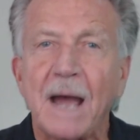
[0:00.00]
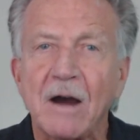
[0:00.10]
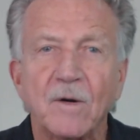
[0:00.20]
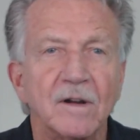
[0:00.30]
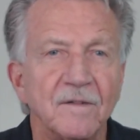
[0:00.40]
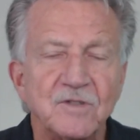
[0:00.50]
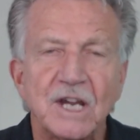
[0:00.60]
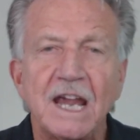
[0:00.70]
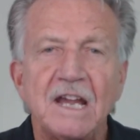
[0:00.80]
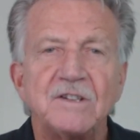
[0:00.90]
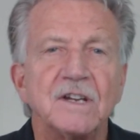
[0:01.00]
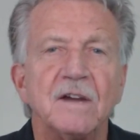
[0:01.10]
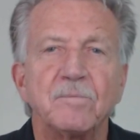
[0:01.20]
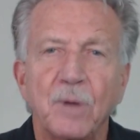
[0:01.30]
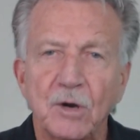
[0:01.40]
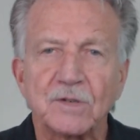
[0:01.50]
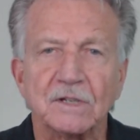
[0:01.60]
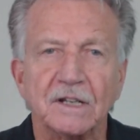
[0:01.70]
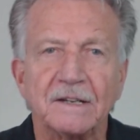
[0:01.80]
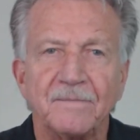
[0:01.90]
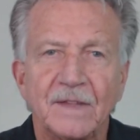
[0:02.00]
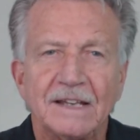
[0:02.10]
power of change personally.